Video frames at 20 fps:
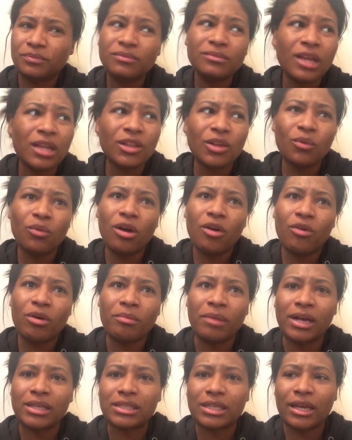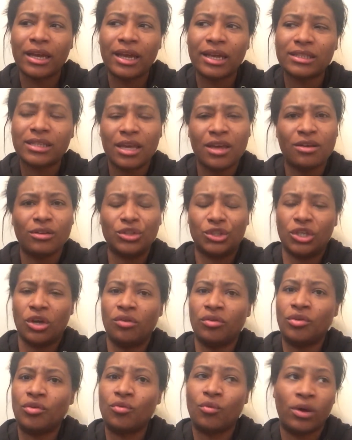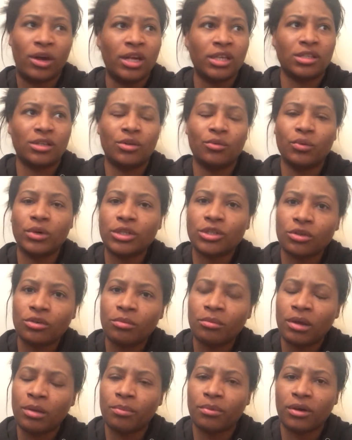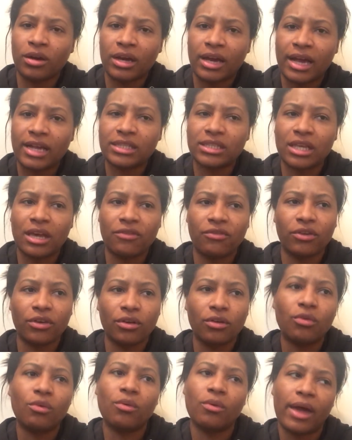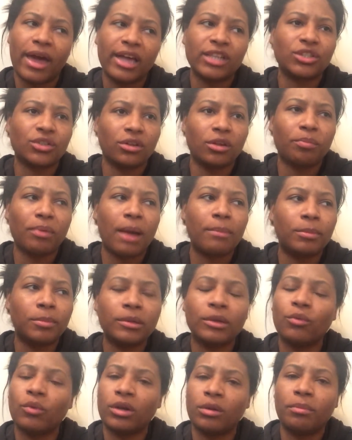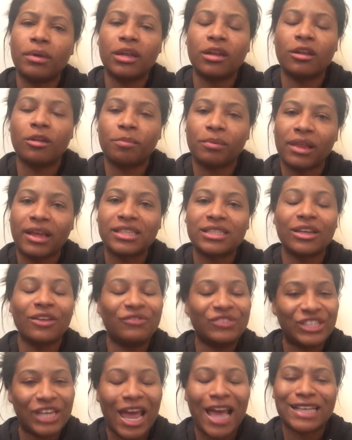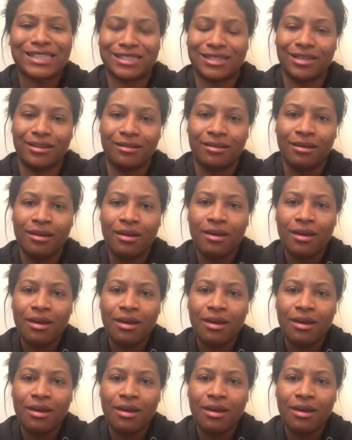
Nothing wrong with Monsta X. Hell, SHINee was an original member of got seven who actually probably would have been in the place of Jackson.